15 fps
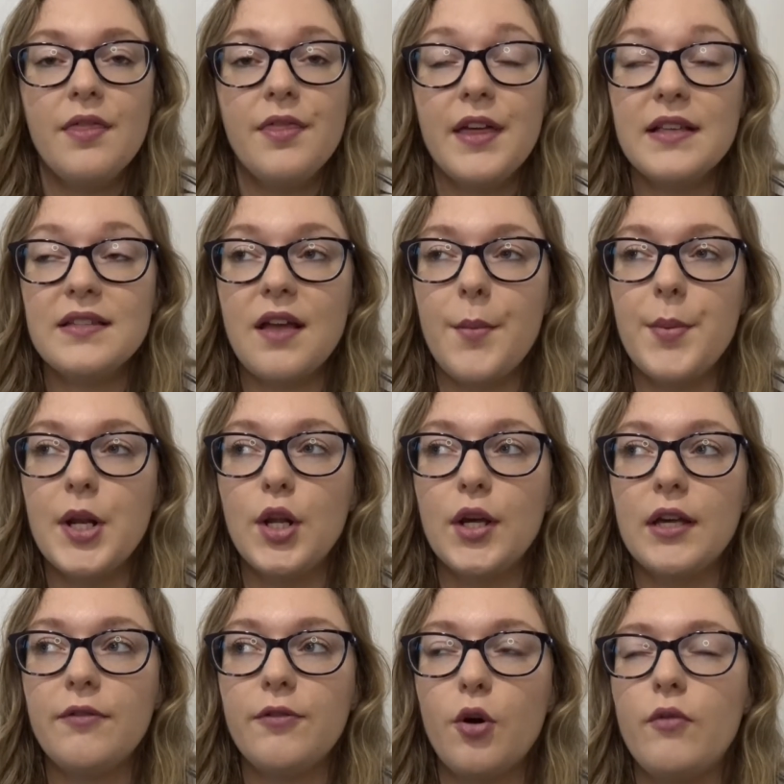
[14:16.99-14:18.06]
This I've been
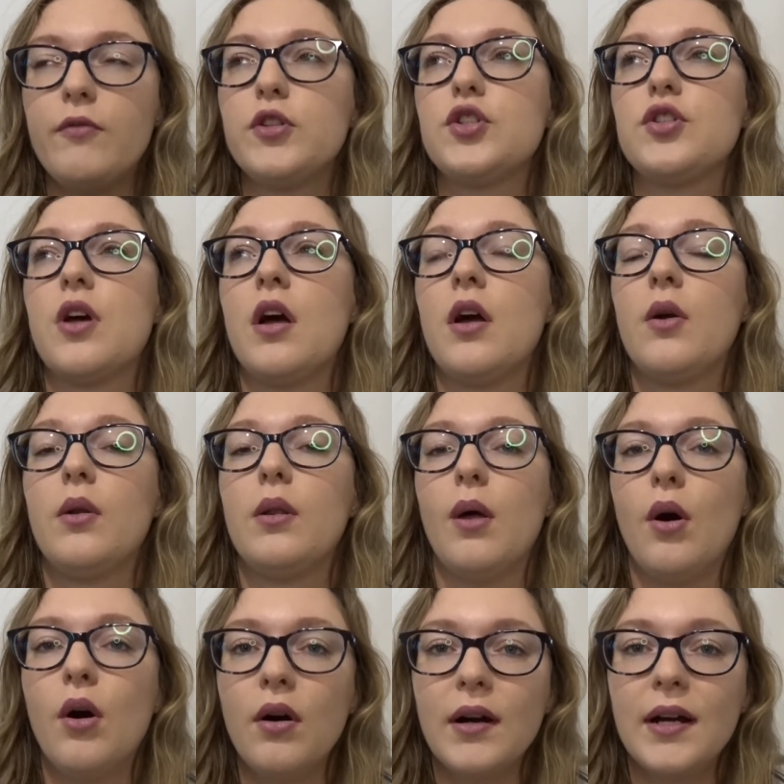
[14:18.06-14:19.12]
looking for so
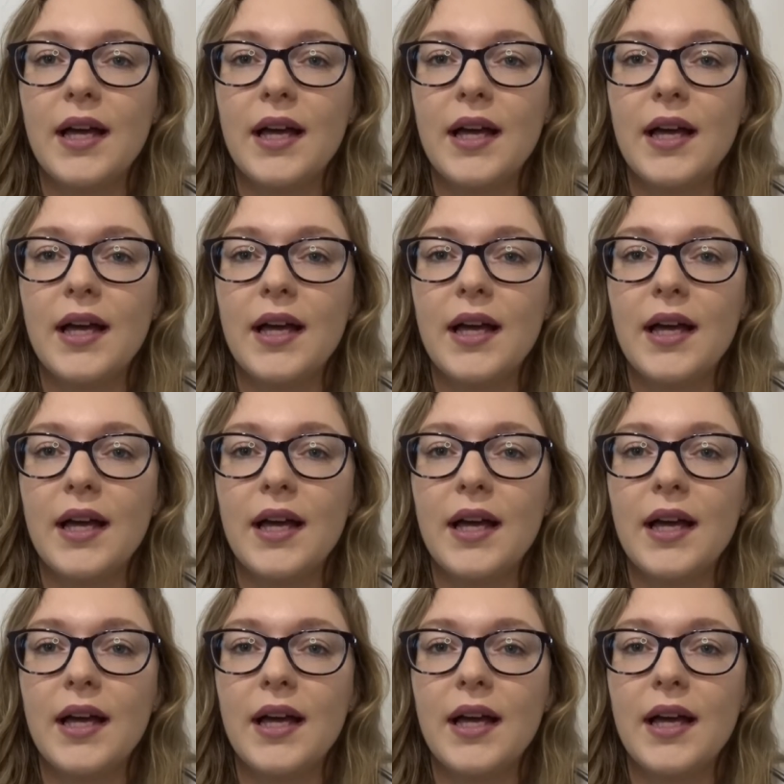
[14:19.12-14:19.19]
long,